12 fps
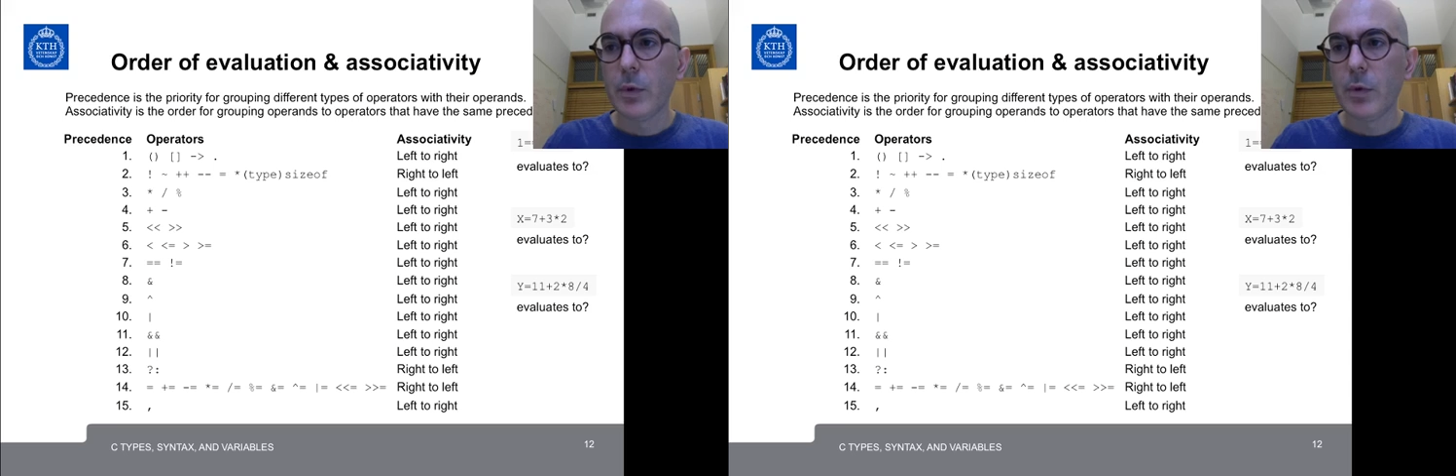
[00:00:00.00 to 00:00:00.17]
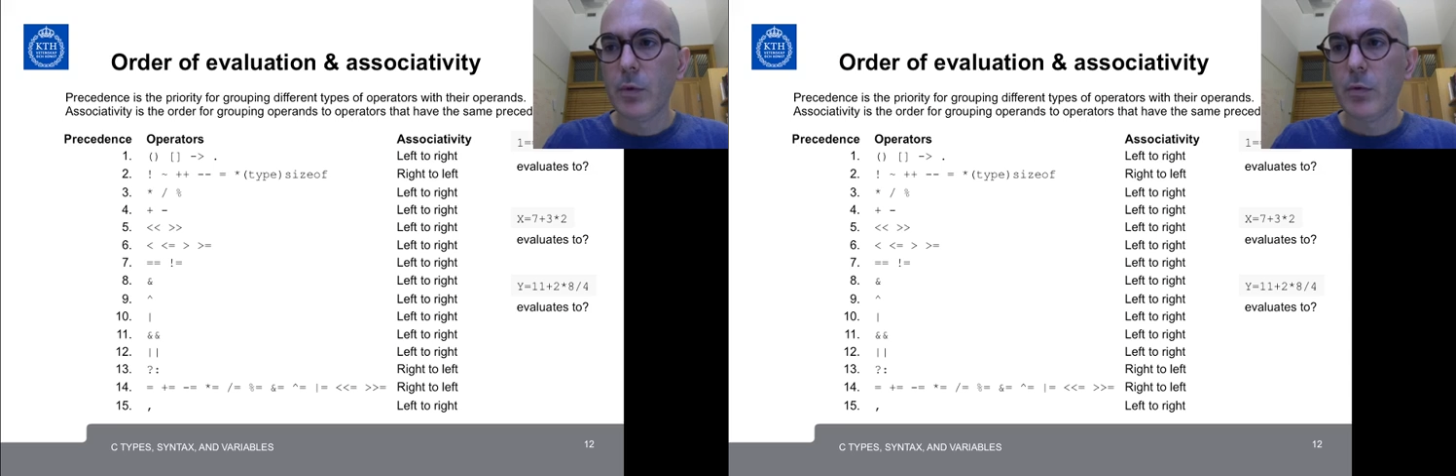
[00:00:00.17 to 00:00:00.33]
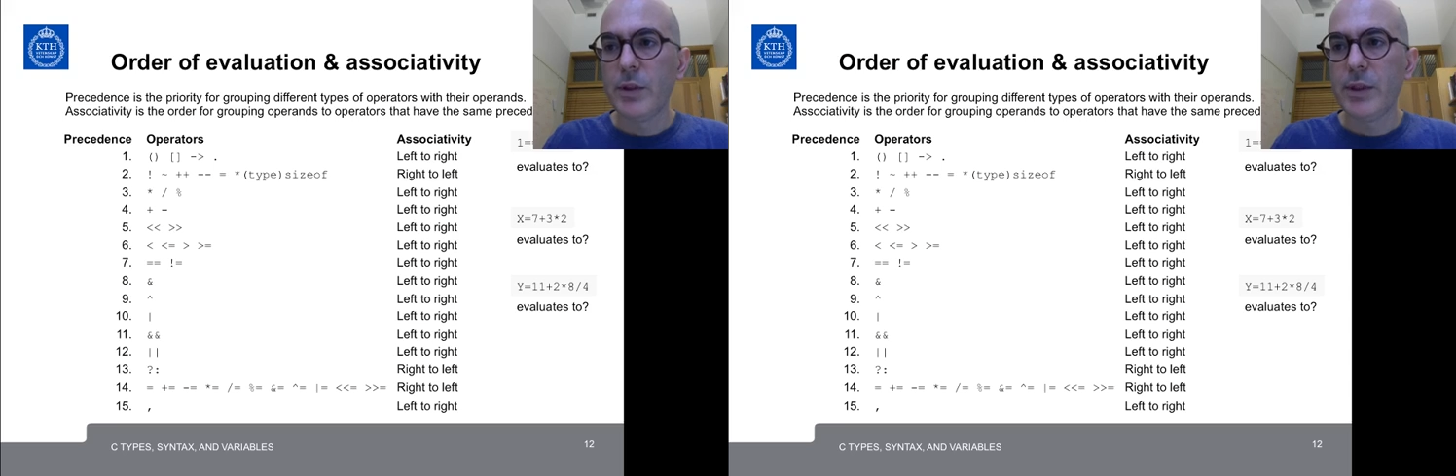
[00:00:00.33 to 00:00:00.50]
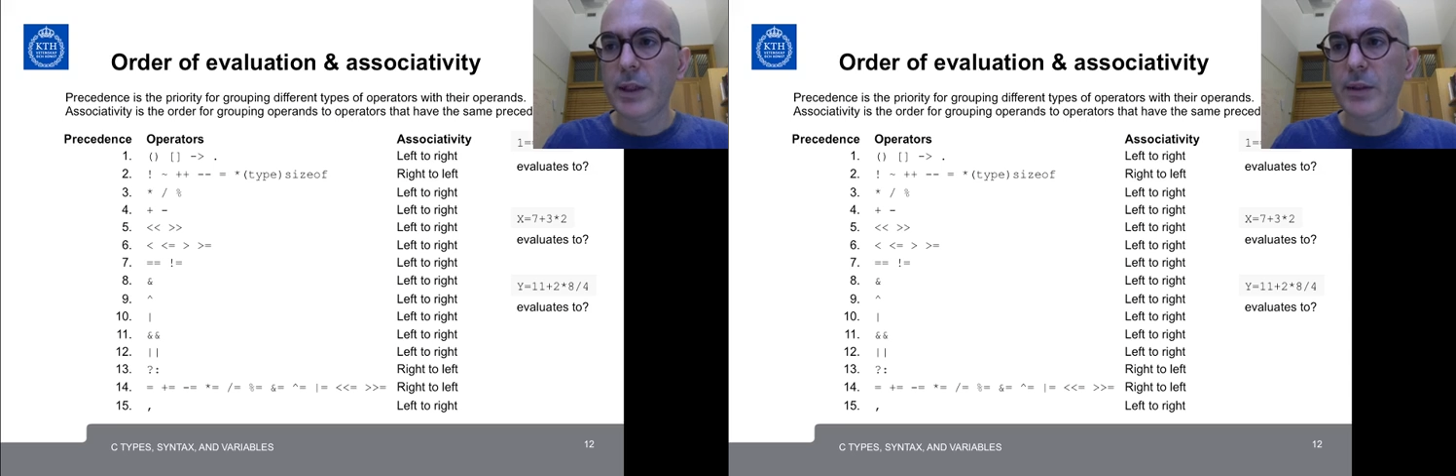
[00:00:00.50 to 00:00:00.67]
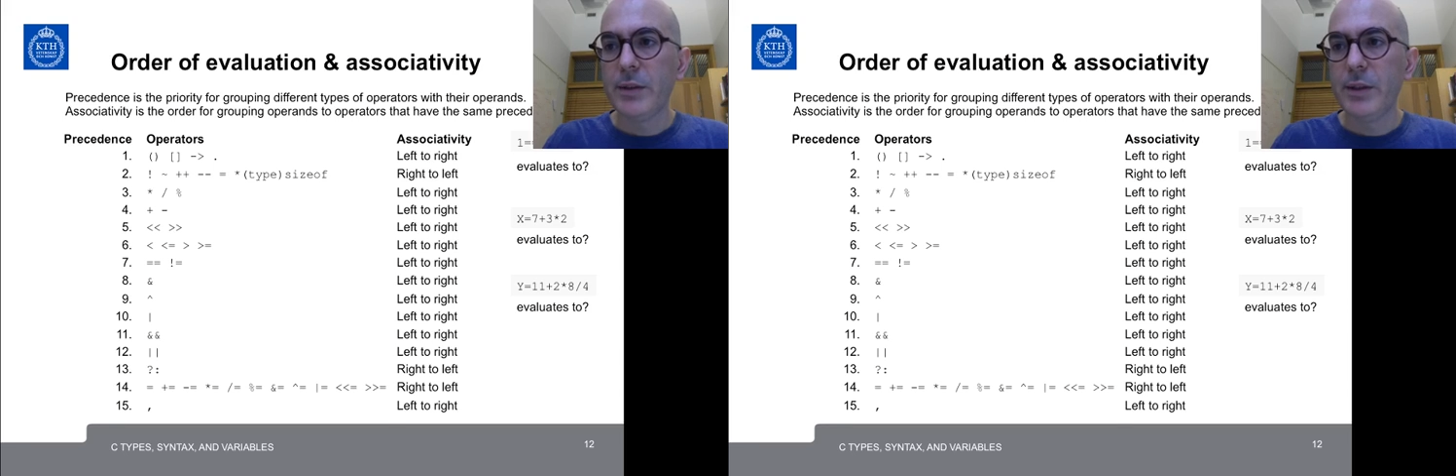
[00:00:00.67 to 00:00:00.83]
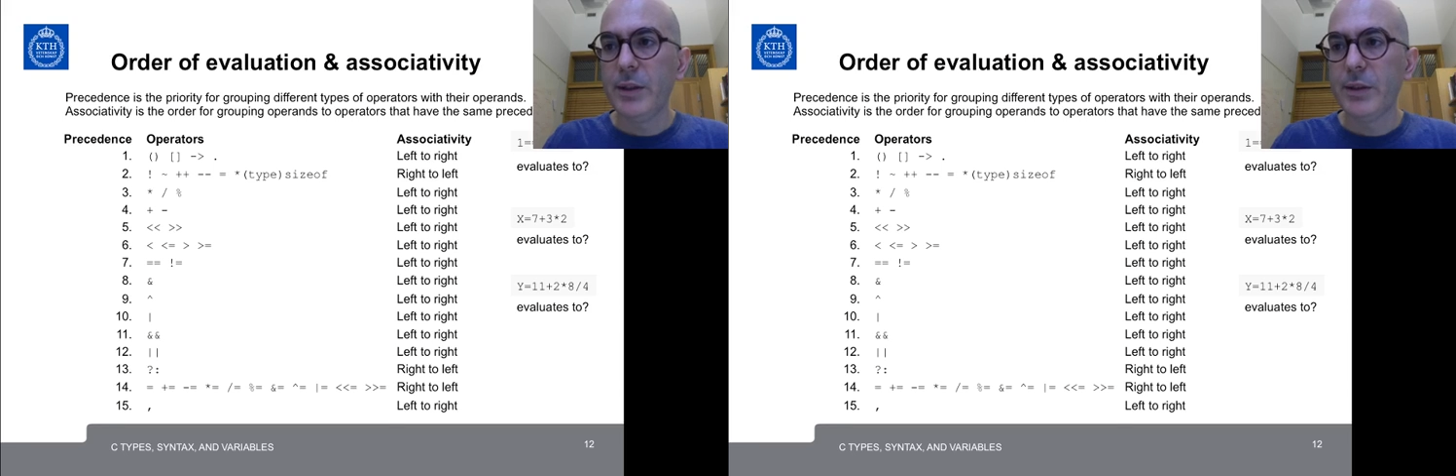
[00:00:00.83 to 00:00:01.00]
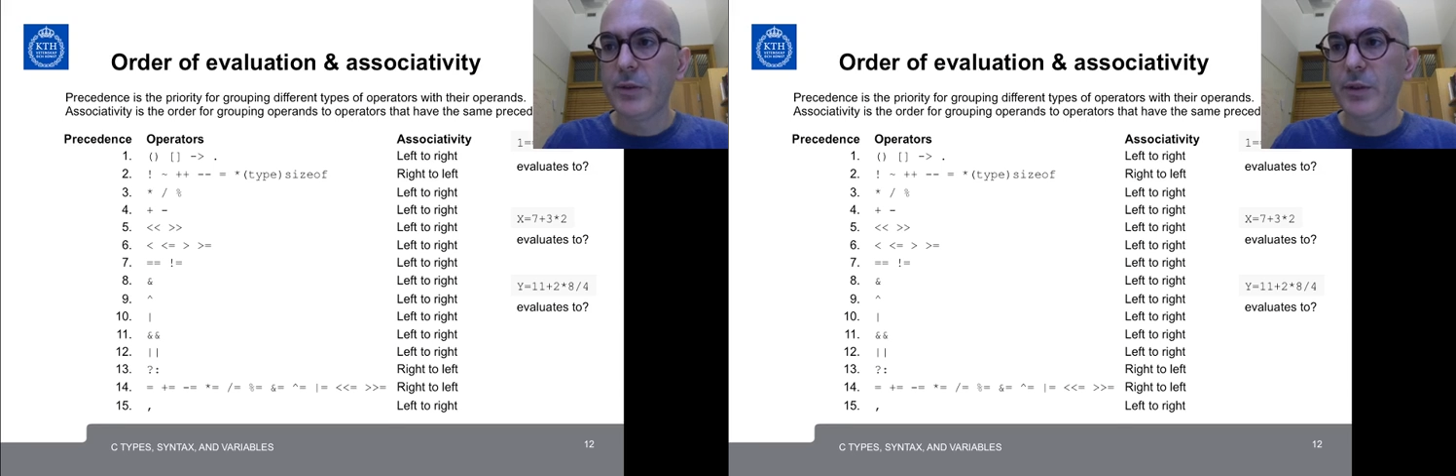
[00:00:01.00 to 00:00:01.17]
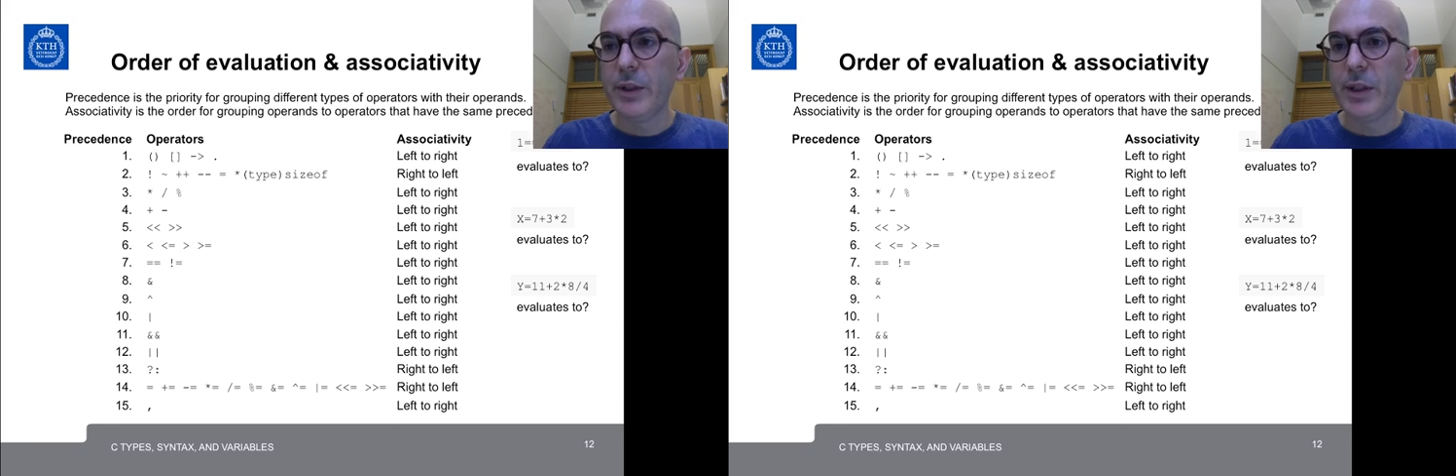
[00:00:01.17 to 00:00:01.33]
What are these 3